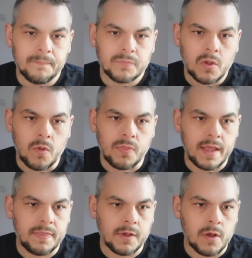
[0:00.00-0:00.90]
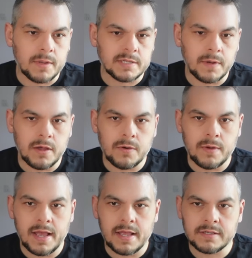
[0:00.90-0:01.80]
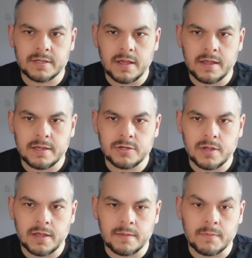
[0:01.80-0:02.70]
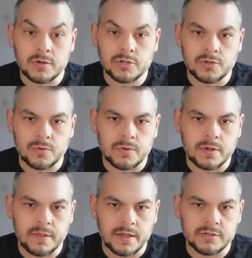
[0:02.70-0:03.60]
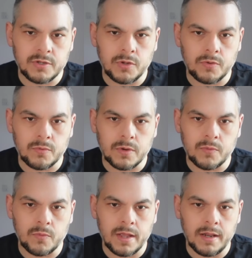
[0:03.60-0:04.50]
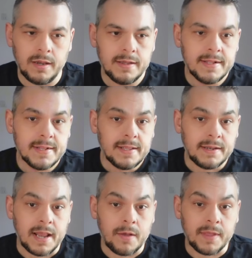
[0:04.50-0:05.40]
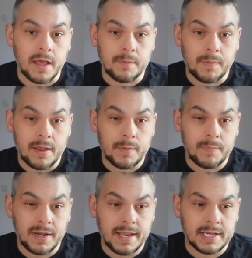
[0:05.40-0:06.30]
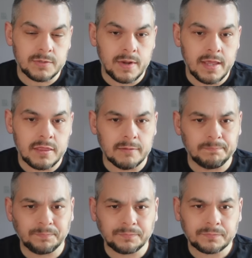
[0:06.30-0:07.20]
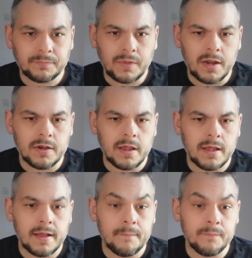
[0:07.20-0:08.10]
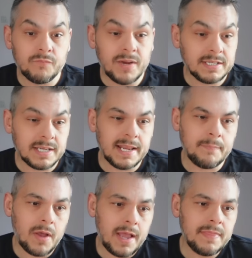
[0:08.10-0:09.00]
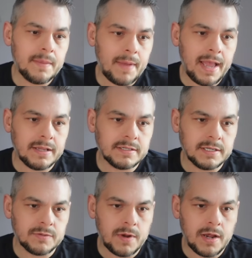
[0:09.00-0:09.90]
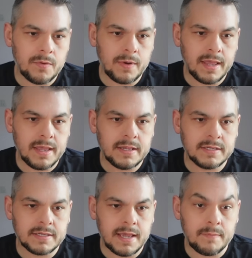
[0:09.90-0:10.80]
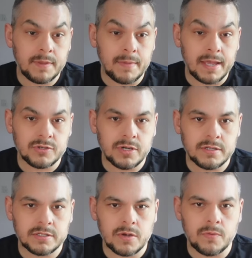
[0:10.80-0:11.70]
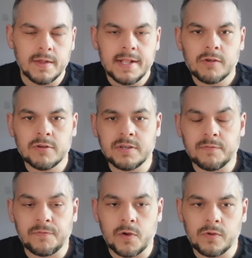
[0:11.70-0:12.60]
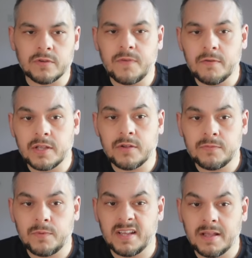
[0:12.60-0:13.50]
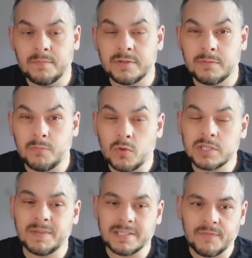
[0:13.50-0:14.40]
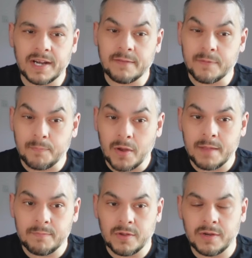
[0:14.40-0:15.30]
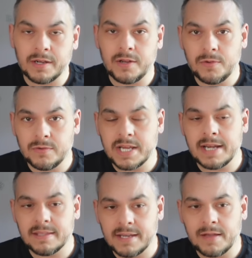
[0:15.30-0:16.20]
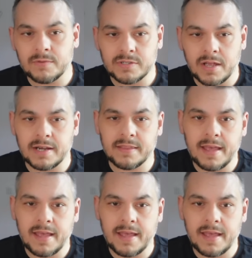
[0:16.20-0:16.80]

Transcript: on that in the comments below, as I am sure that you will. Now, the other player we've been linked with recently, but in the past as well, is Nmecha. So Christian Folk is very good when it comes more specifically for Bayern Munich news. Anything outside of that, I